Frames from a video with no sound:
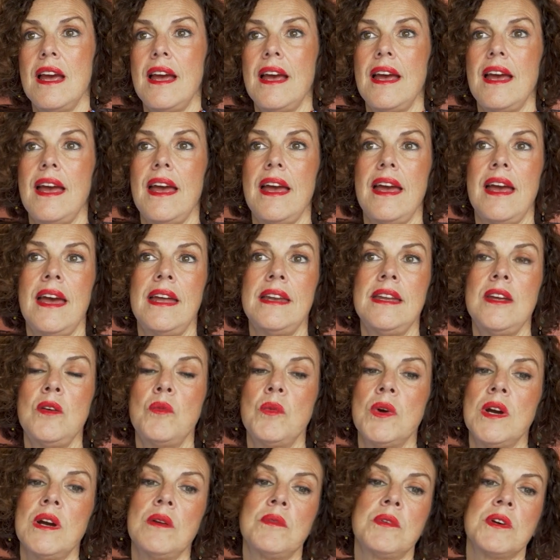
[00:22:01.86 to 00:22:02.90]
Anywhere
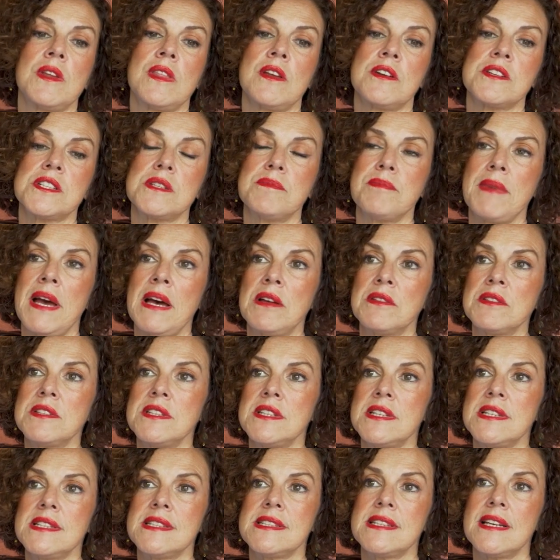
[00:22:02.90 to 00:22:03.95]
where there's
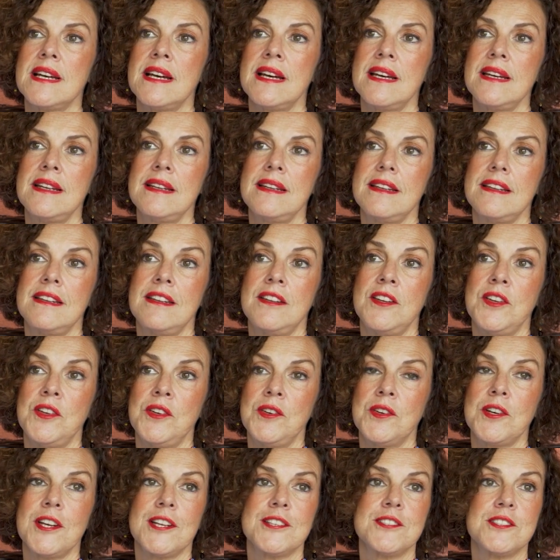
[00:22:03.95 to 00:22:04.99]
mountainside, new
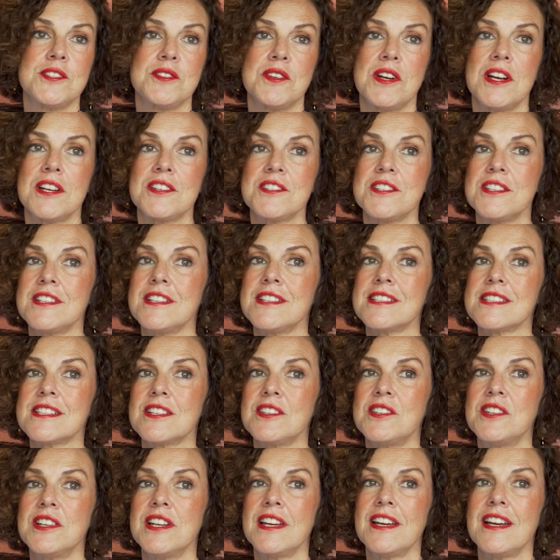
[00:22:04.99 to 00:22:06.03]
construction is
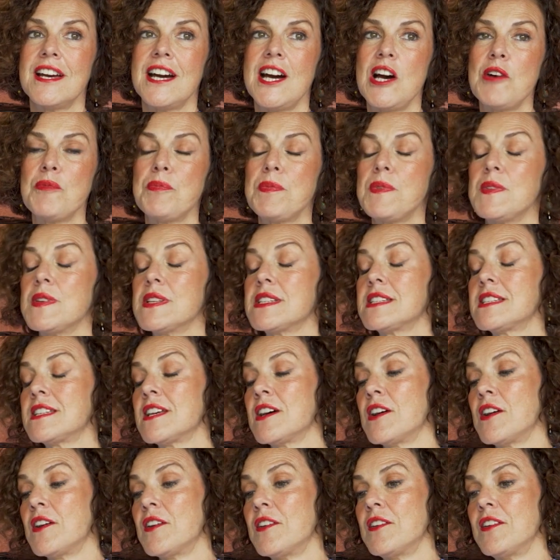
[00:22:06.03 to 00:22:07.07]
going up.
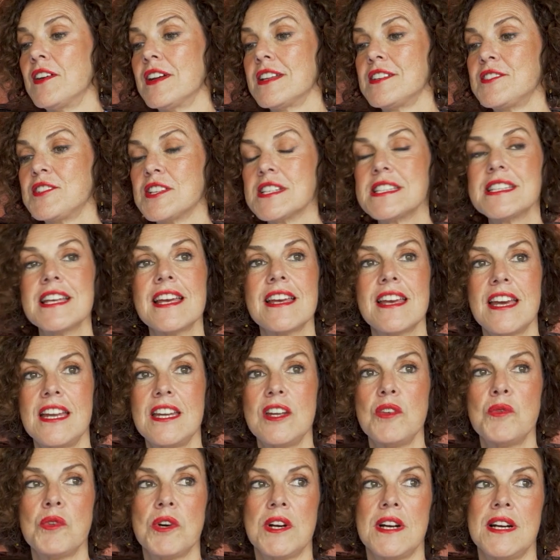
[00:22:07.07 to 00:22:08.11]
So just like
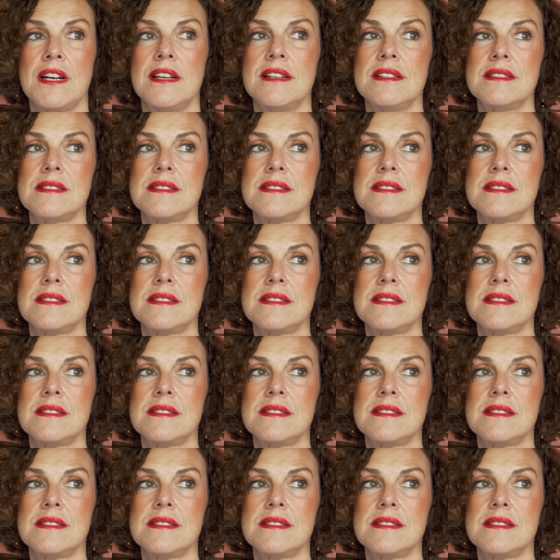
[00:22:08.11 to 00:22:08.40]
anywhere else,